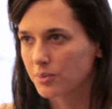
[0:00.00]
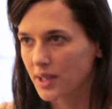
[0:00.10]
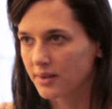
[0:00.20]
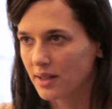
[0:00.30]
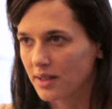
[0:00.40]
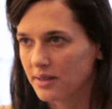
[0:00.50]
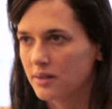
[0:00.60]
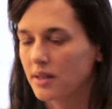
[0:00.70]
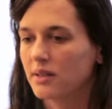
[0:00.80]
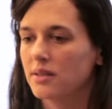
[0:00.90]
bloodline,
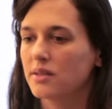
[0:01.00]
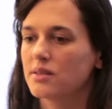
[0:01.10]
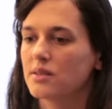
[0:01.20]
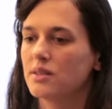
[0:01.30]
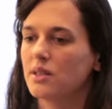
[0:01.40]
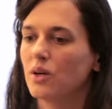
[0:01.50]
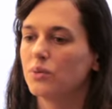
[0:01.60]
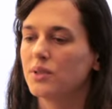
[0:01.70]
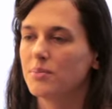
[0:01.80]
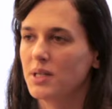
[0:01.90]
and it's the
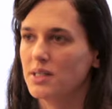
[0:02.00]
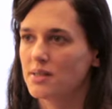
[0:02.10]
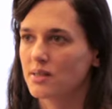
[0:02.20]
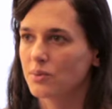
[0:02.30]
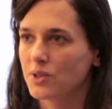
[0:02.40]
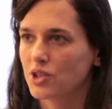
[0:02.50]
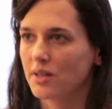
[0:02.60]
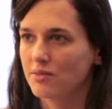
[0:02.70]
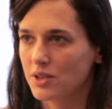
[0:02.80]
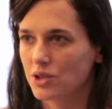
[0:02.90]
only piece in which
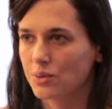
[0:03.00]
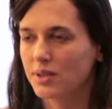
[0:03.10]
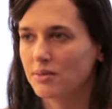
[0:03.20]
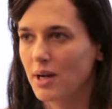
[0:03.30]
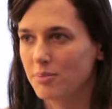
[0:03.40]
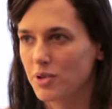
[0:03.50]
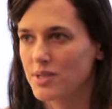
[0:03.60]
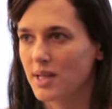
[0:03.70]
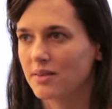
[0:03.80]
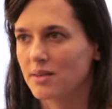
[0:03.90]
I visually
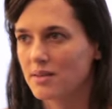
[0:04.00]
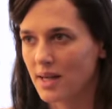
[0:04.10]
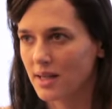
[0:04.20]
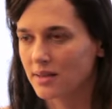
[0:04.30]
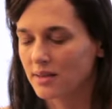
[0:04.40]
represent the dead,